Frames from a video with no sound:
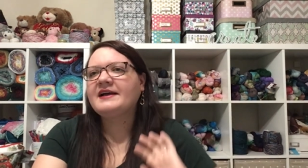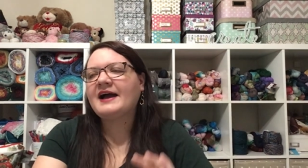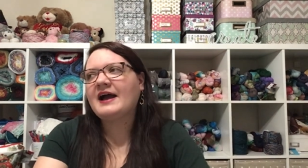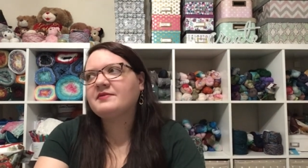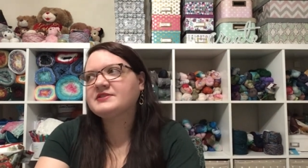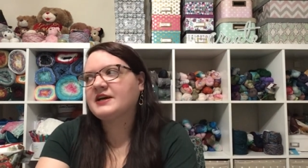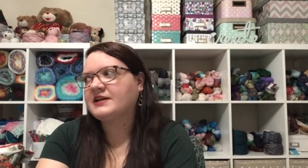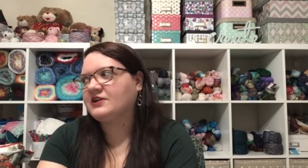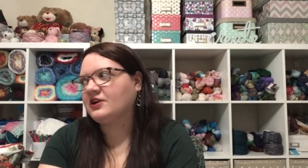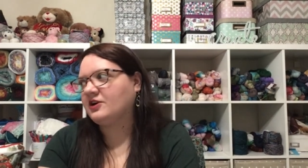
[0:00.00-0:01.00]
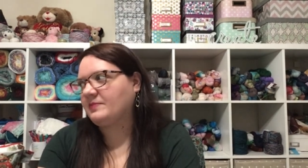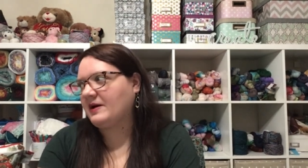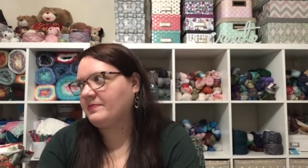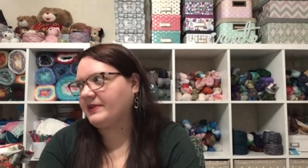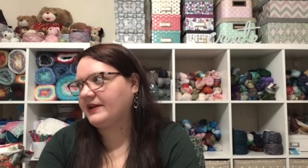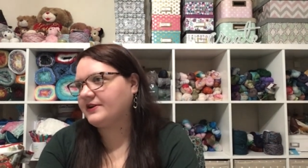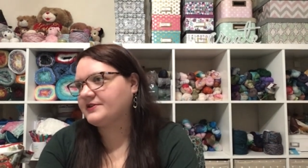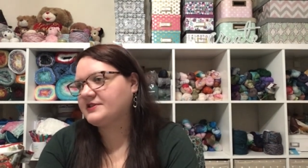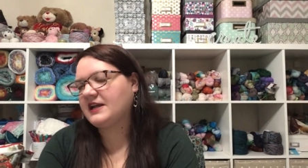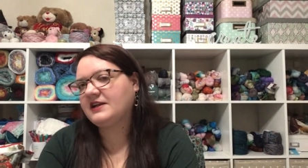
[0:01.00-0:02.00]
I was talking to her about
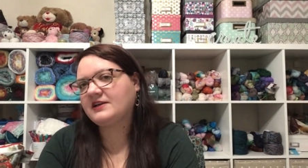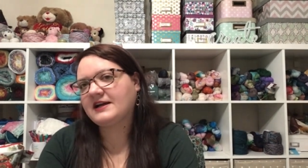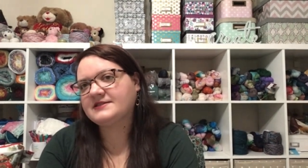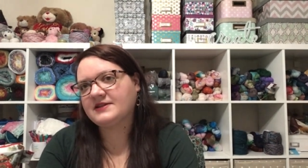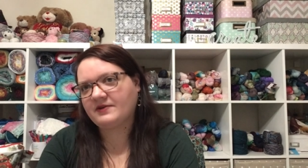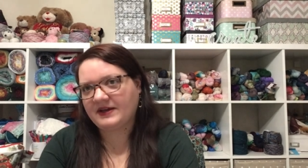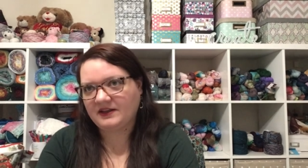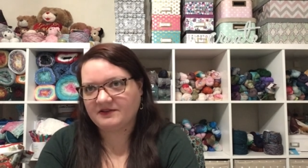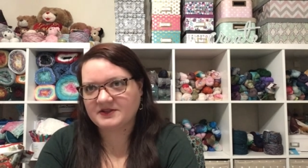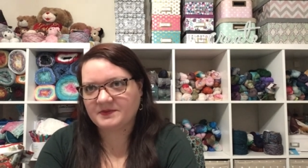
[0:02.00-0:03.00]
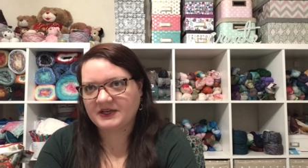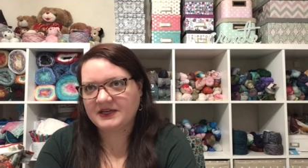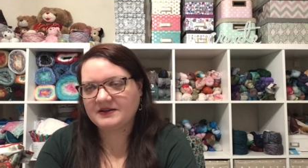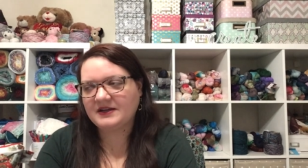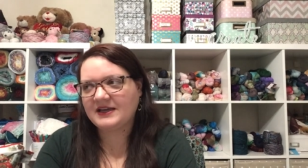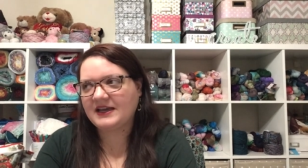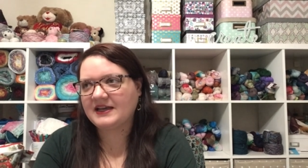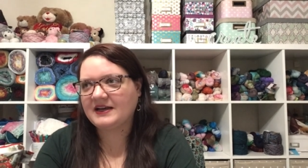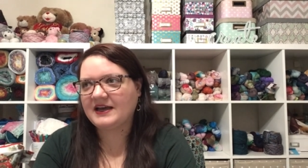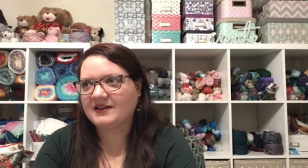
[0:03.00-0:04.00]
planners. And you guys know I love to plan
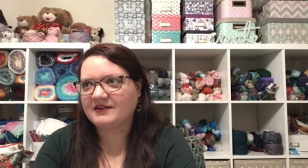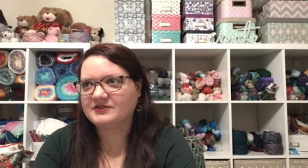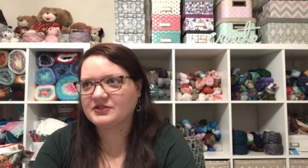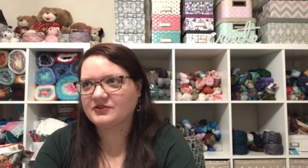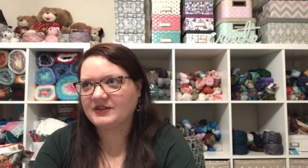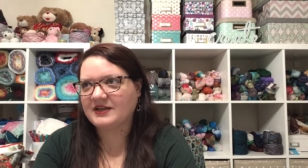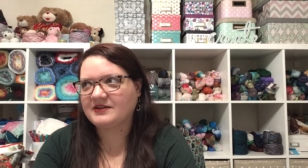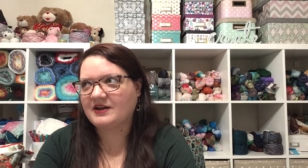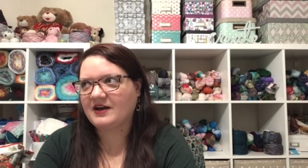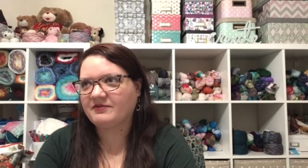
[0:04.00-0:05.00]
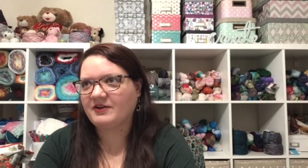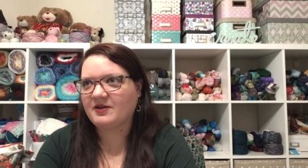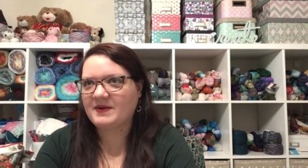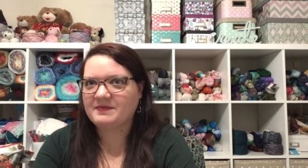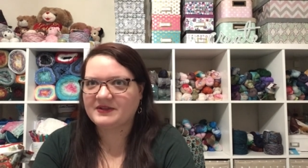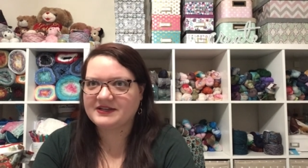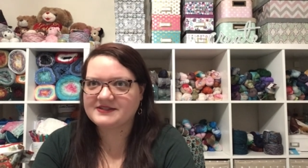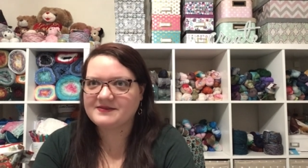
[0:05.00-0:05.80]
and I love to then not follow my plans.